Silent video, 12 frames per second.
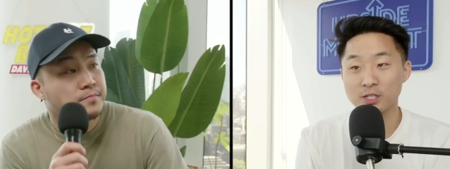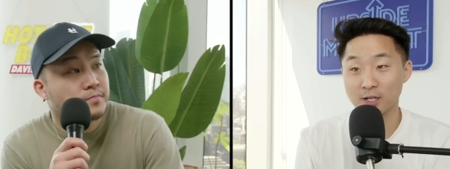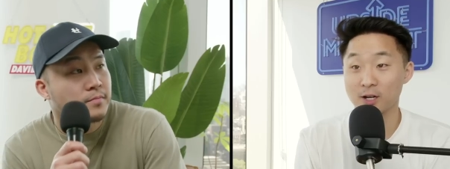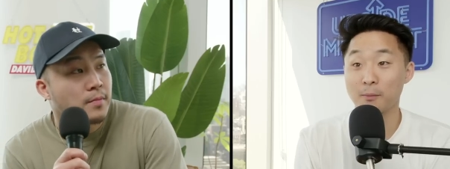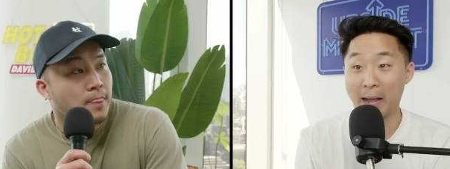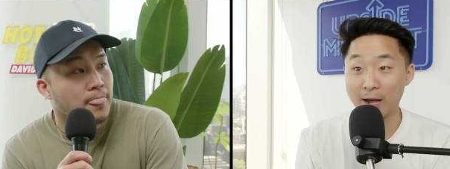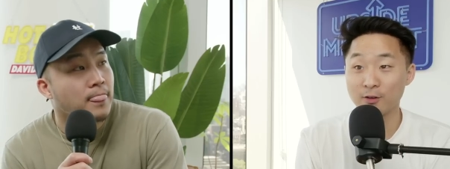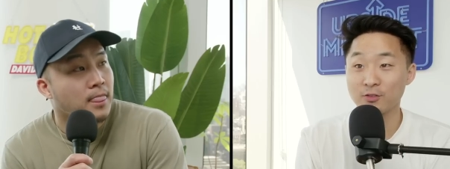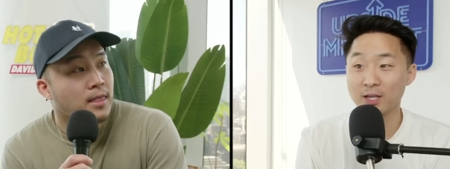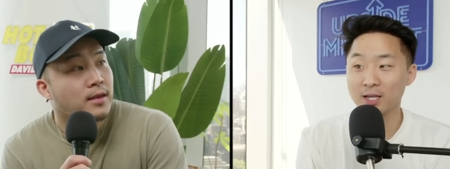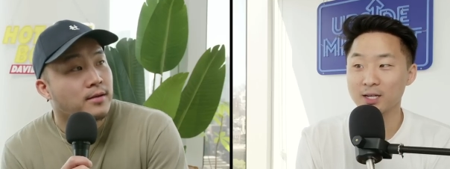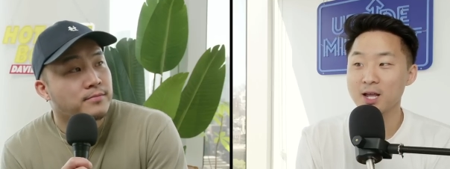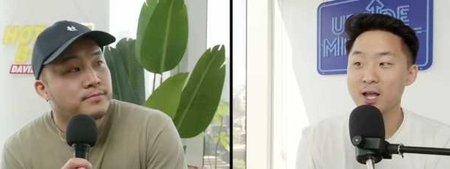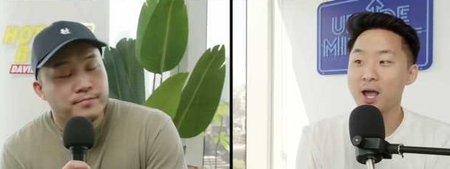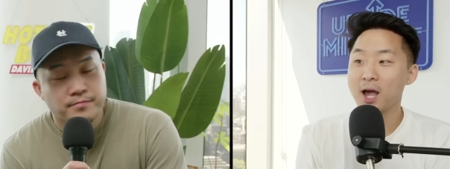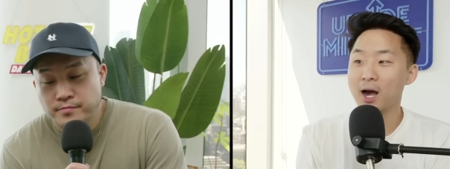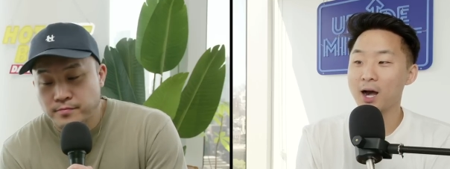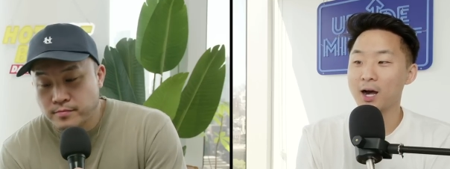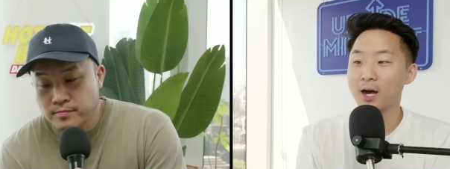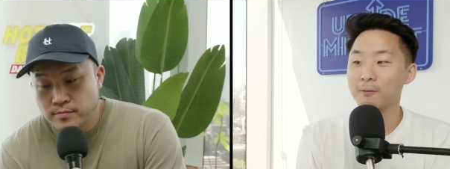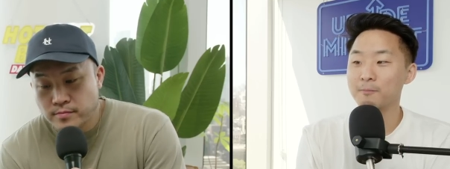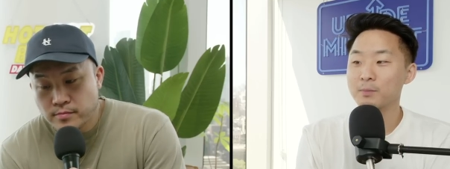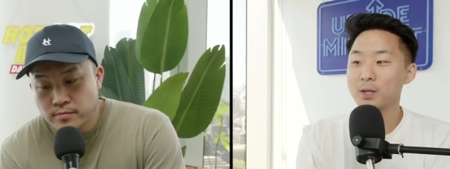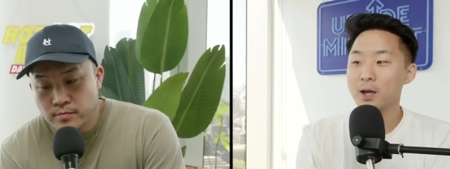Speaker 1: that come out of it.
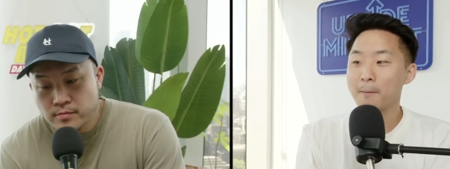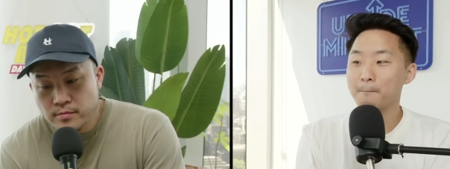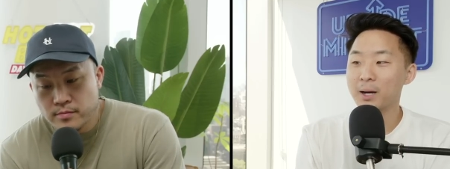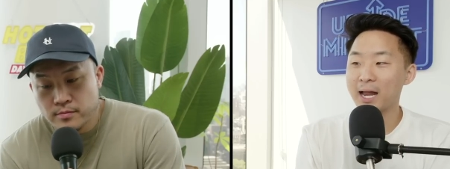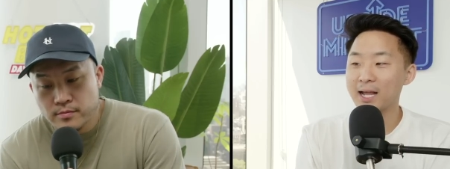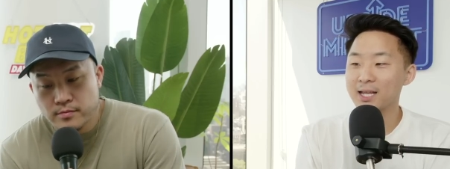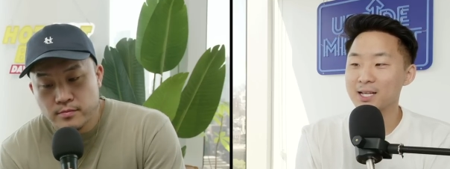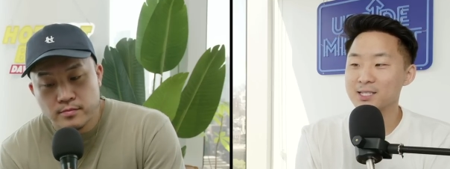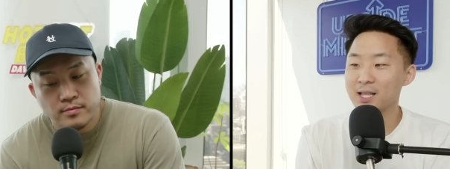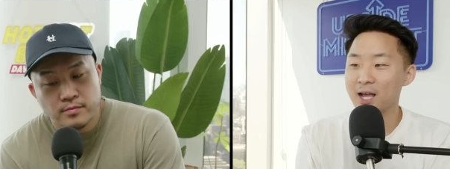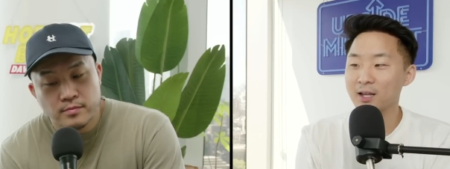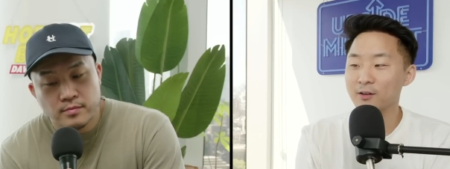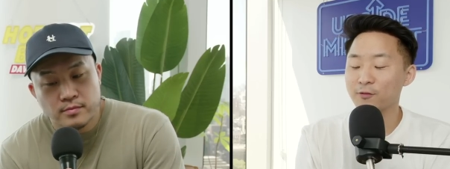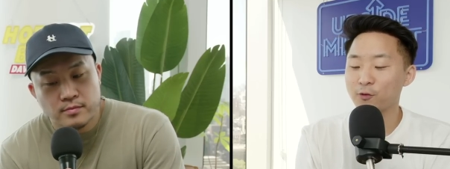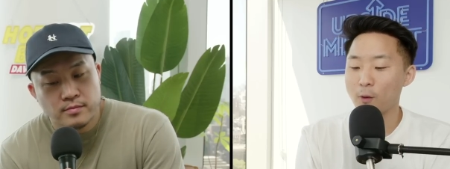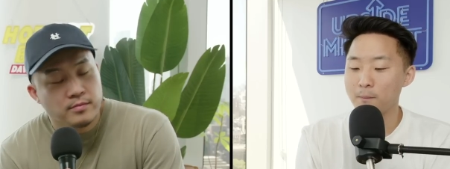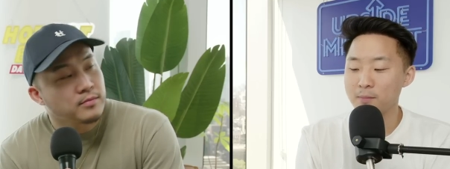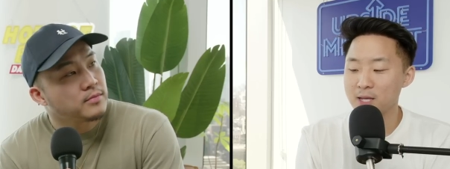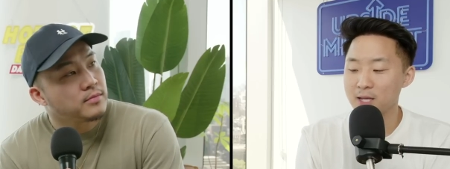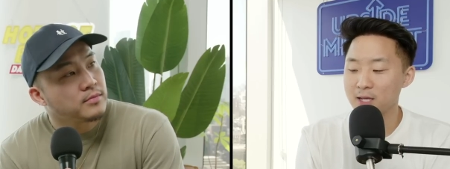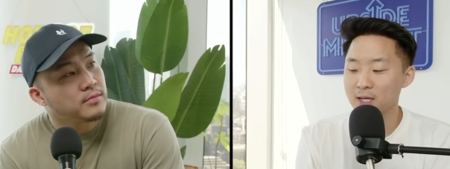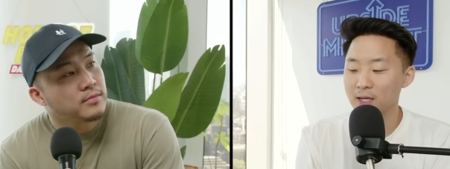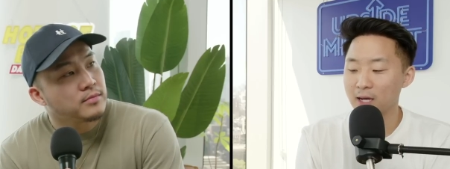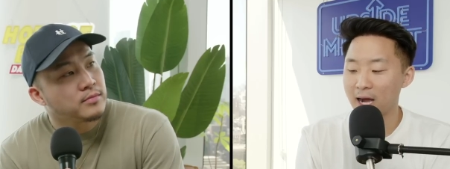Um, but I guess, like, for
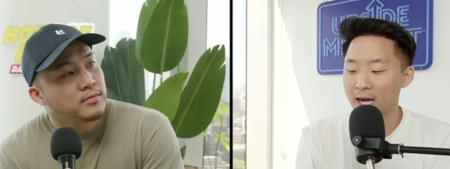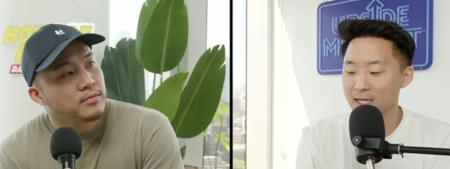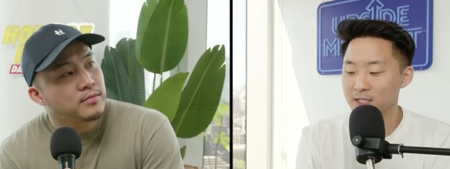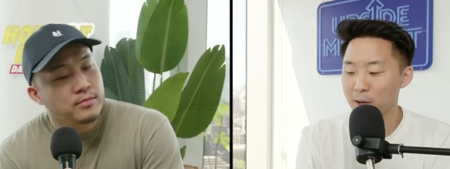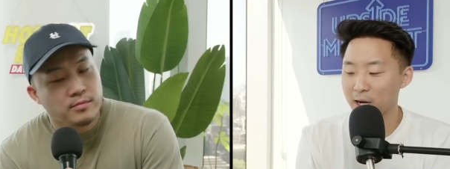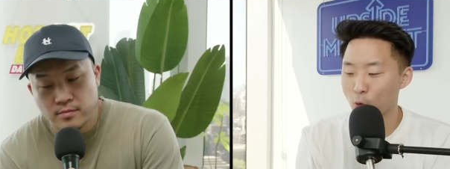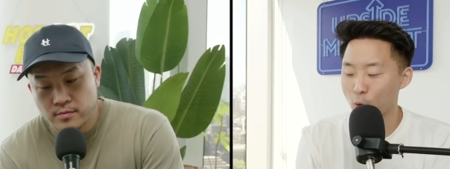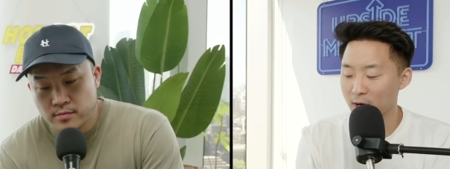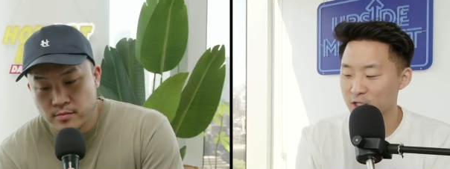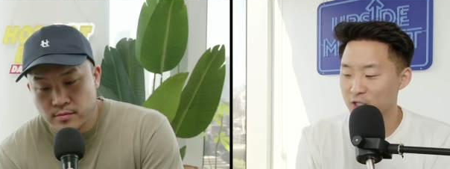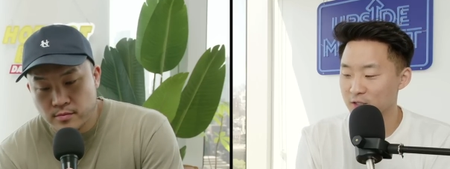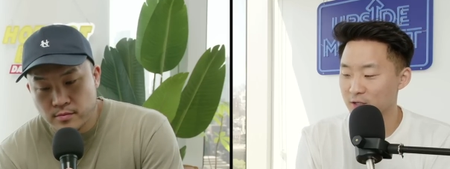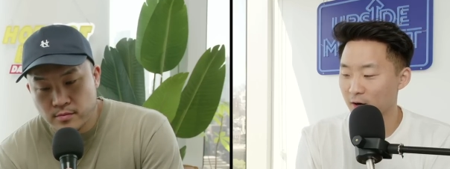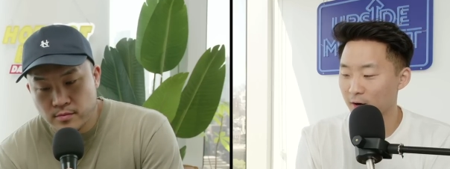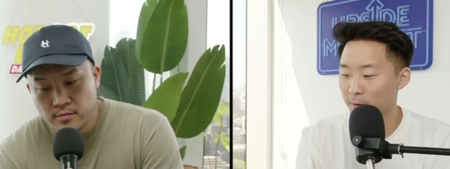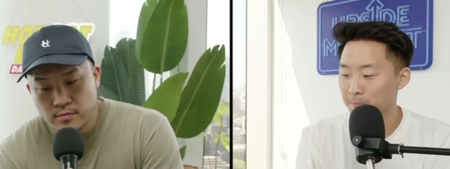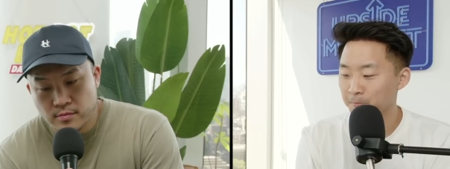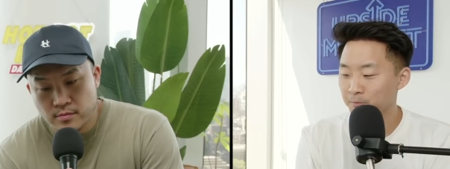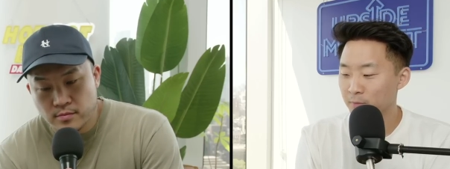me, I guess my questions are,